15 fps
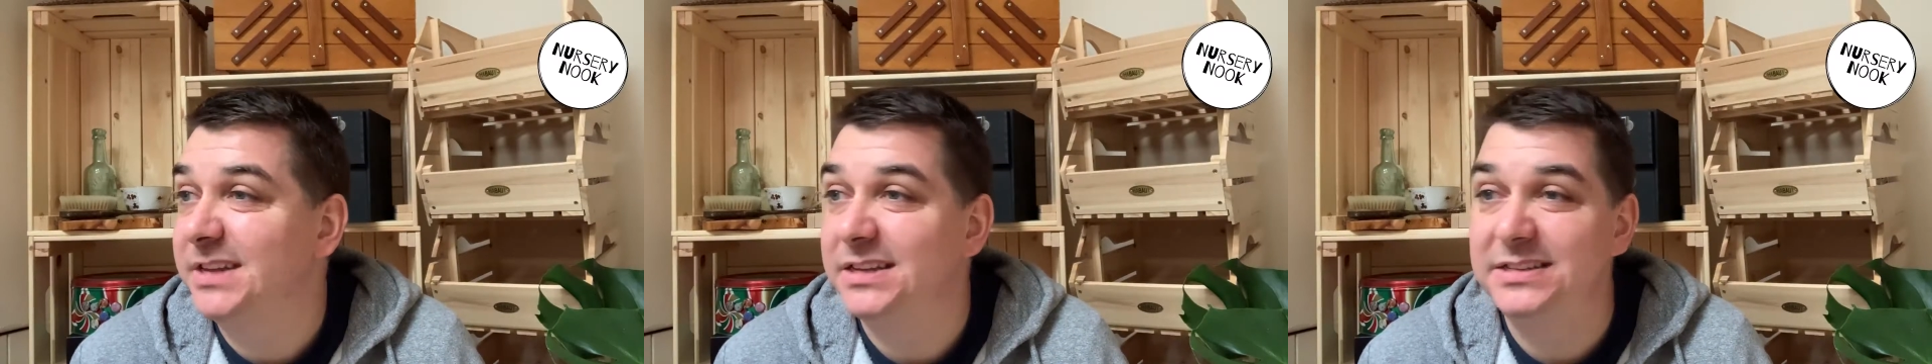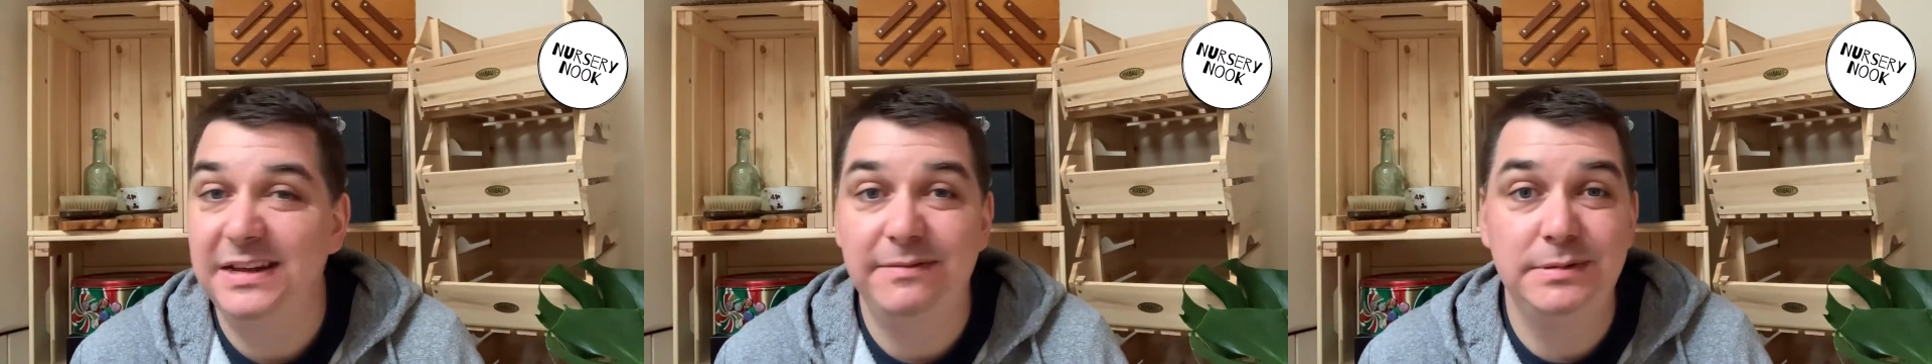
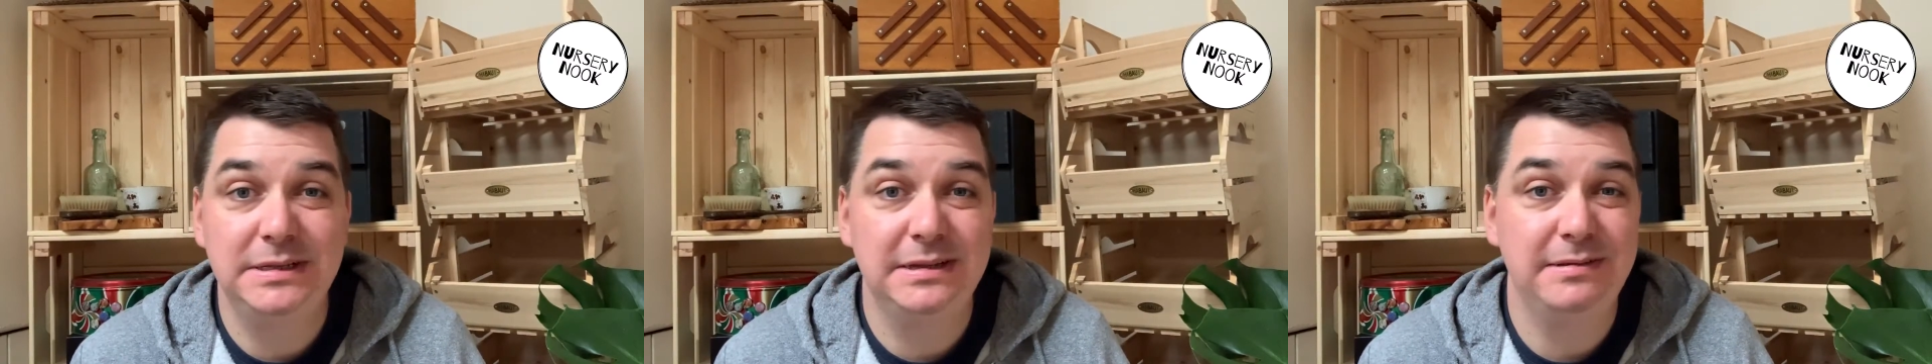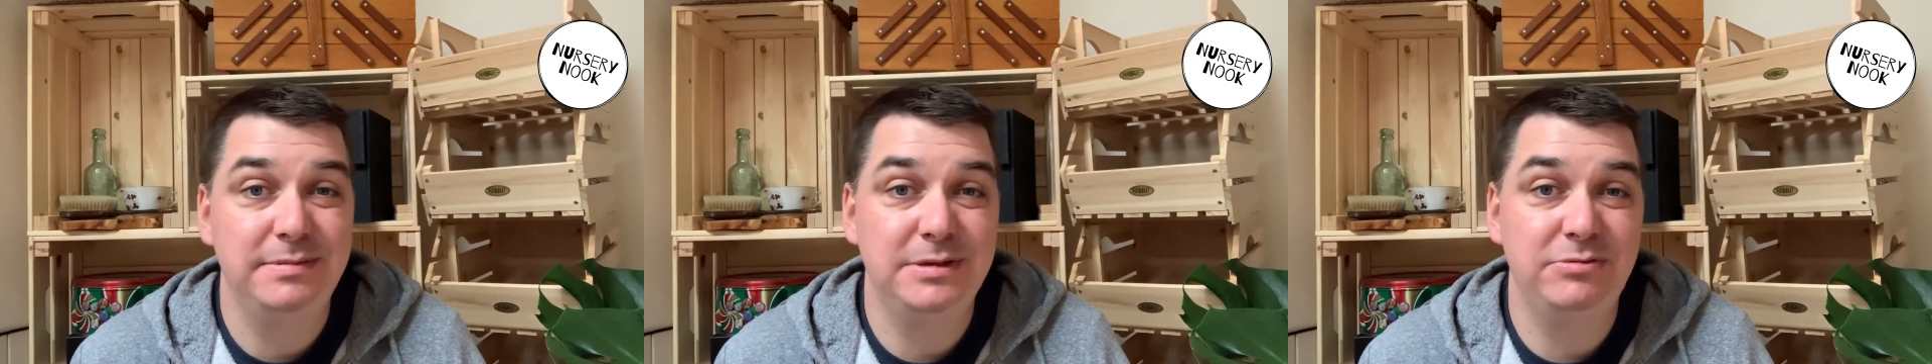the
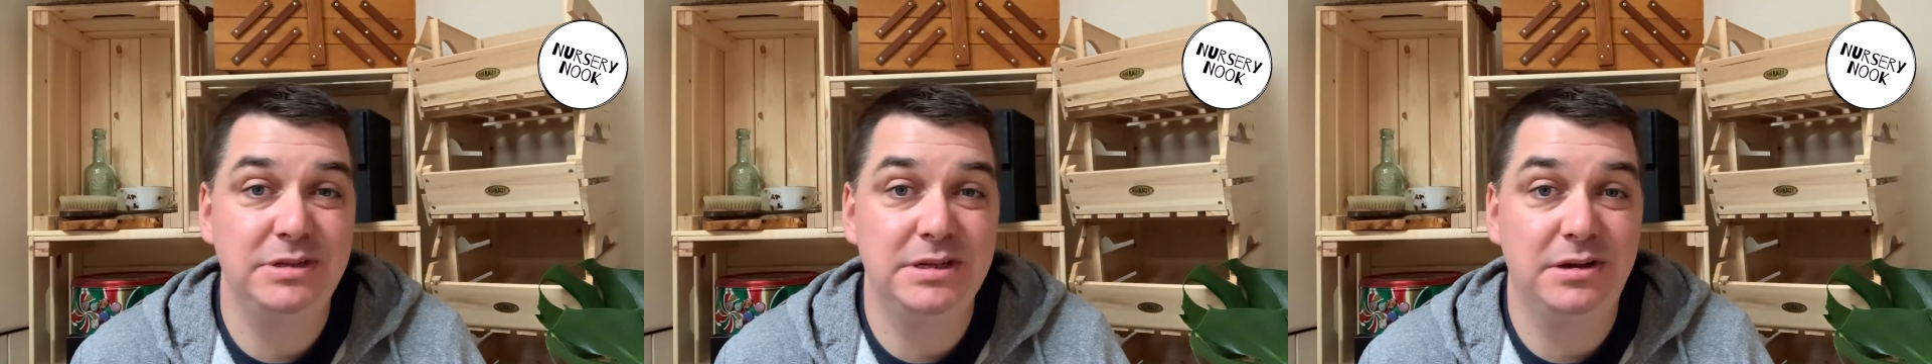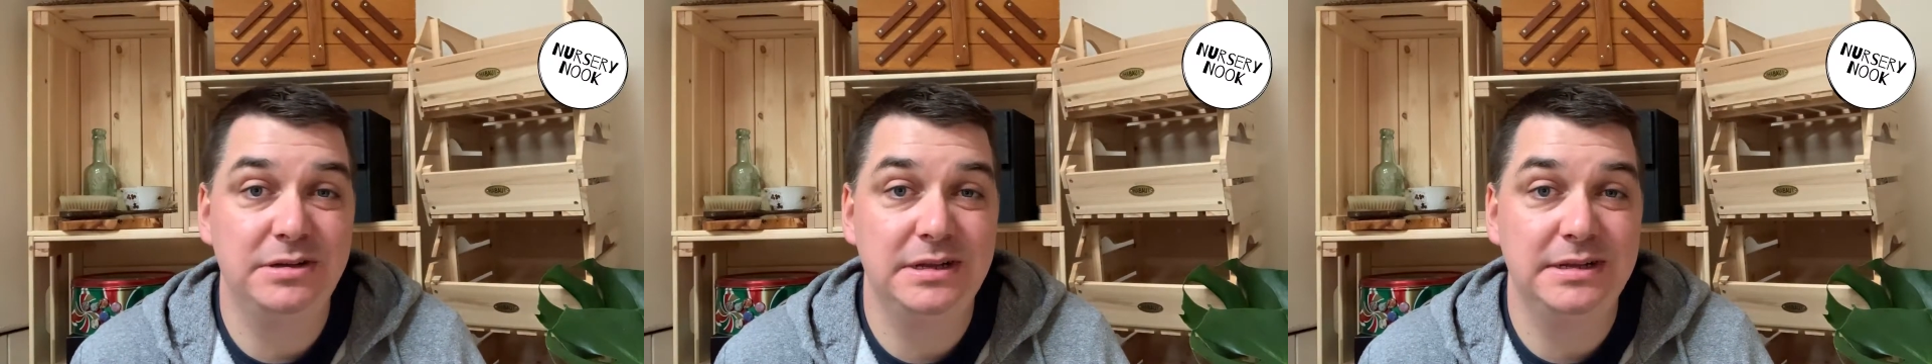types of
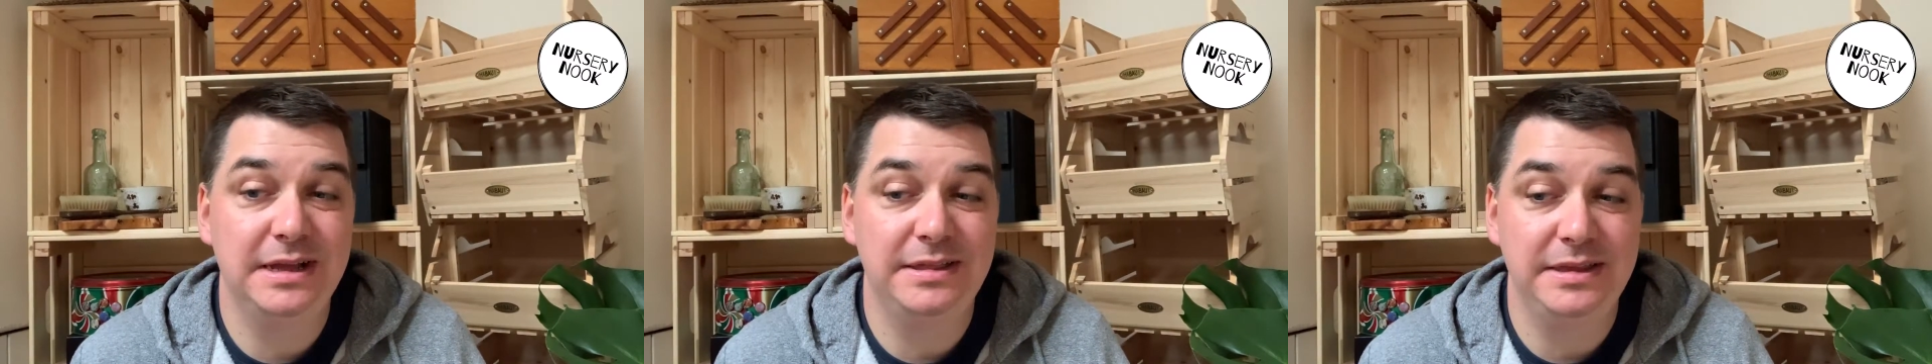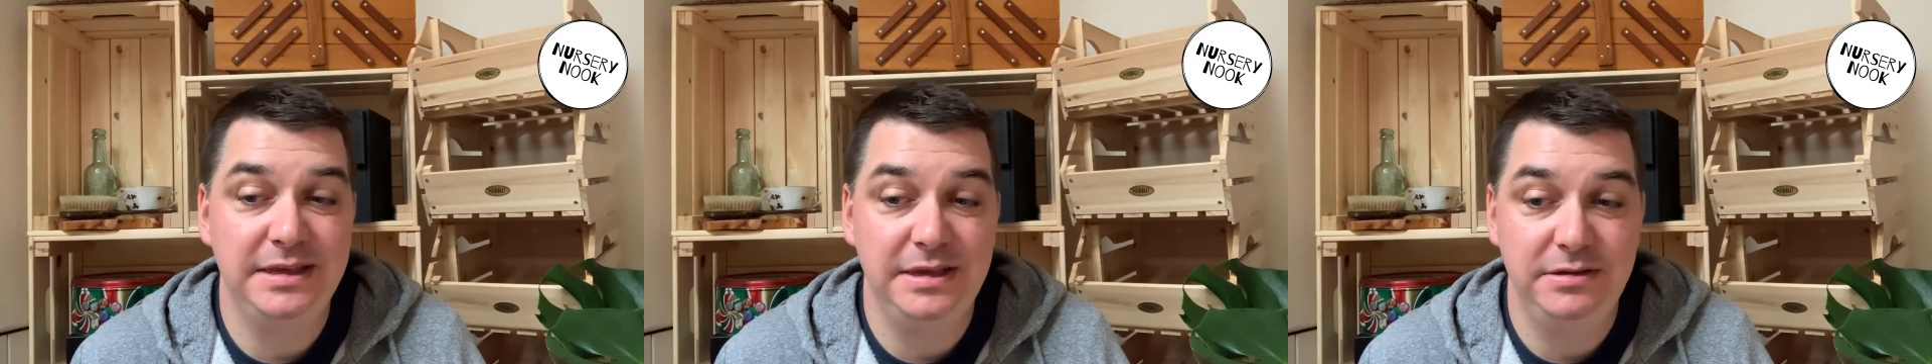resources
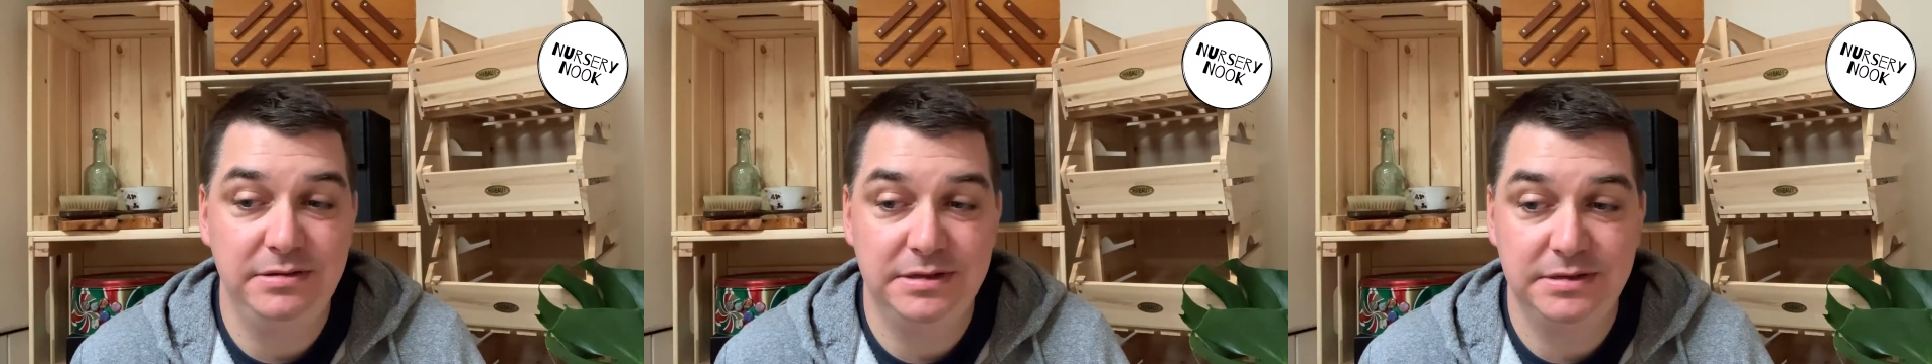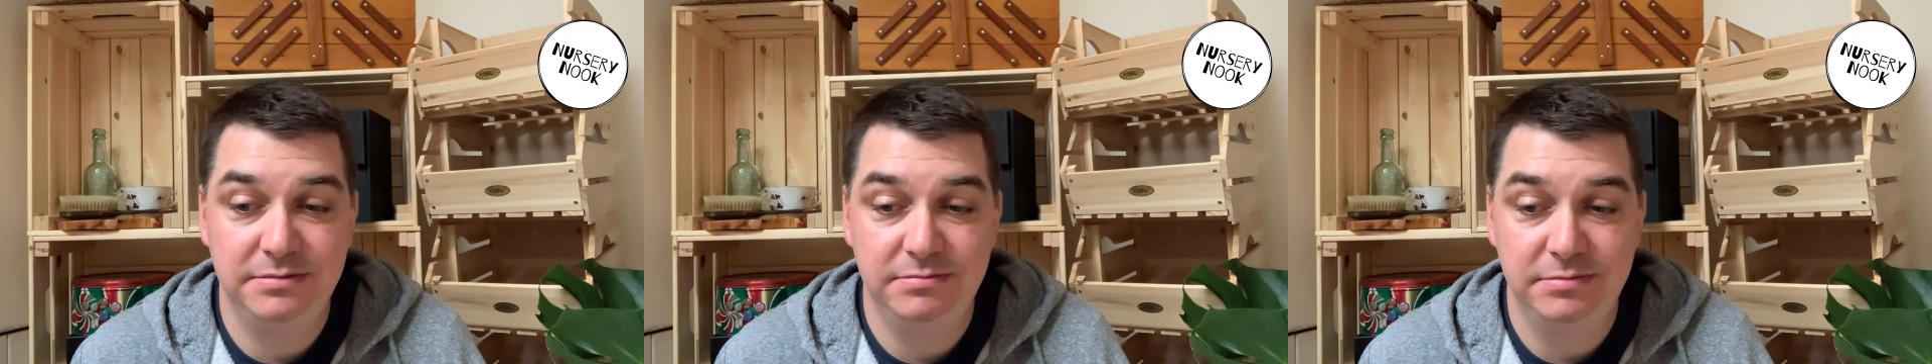that they
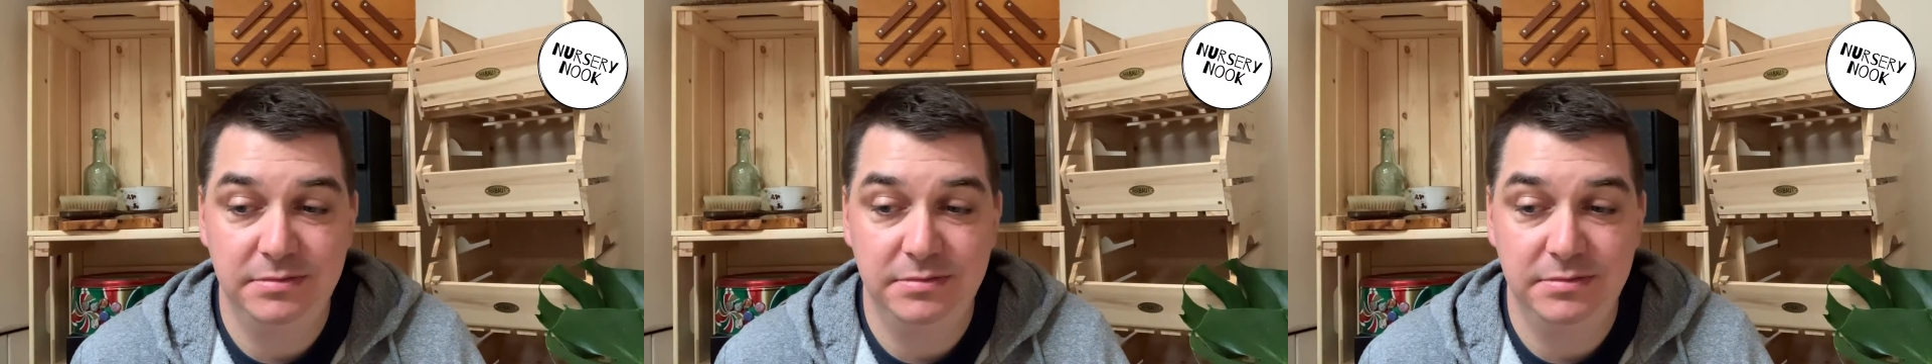use?